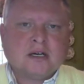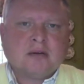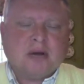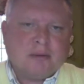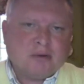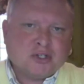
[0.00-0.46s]

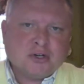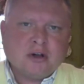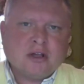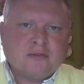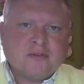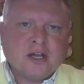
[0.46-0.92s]
But I'm going to show
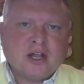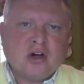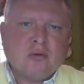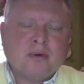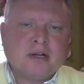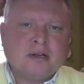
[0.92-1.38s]
you the
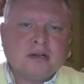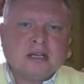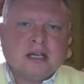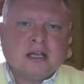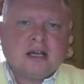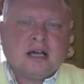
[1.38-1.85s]
video, but
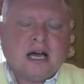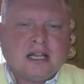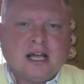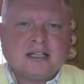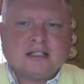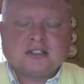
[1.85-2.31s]
I'd
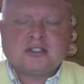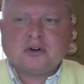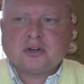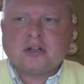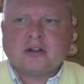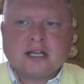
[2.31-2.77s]
like to
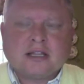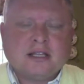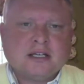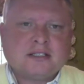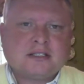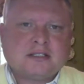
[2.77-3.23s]
circulate
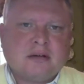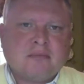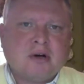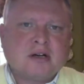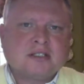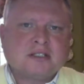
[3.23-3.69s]
this
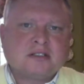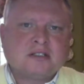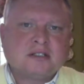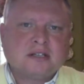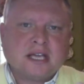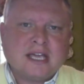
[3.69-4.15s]
amongst
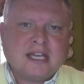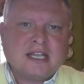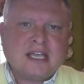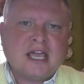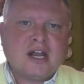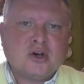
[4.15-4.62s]

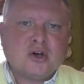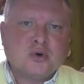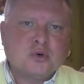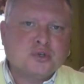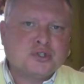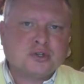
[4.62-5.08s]
Indiana
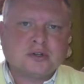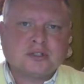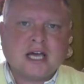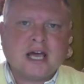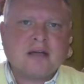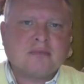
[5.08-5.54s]
Hoosier
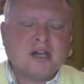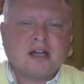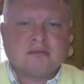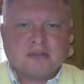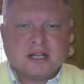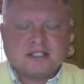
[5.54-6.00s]
type,
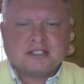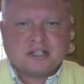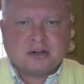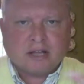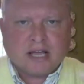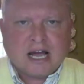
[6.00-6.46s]
not
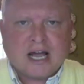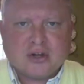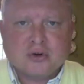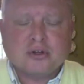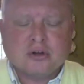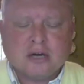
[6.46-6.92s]
necessarily
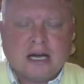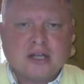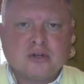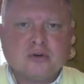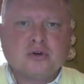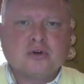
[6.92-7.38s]

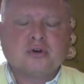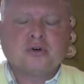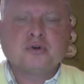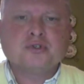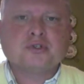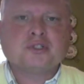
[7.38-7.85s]
IU
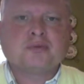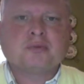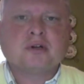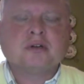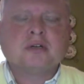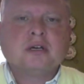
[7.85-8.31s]
Hoosiers,
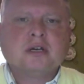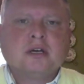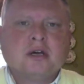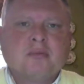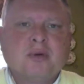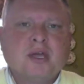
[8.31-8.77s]
but
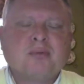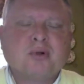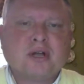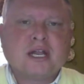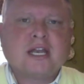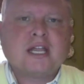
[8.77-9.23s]

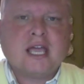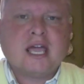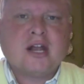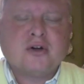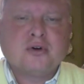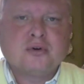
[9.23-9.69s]
people in
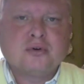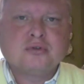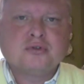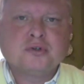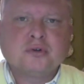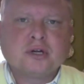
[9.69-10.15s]
Indiana who
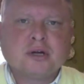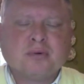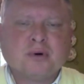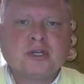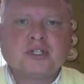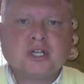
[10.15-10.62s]
truly
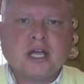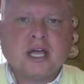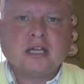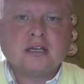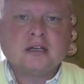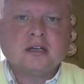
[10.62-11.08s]

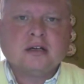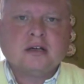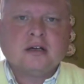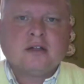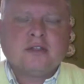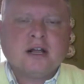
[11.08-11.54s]
appreciate
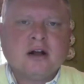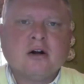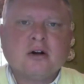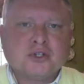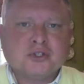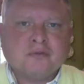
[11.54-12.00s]
the
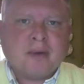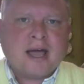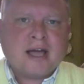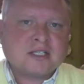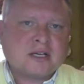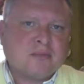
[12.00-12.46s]
heritage of
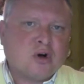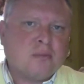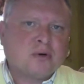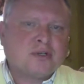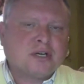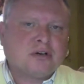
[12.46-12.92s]
basketball,
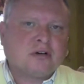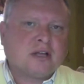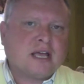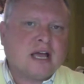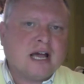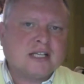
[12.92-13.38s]

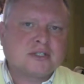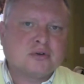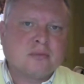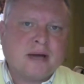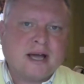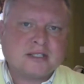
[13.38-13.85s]
particularly high
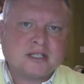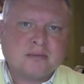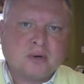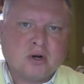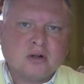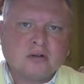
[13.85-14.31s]
school
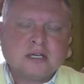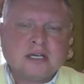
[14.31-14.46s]
basketball.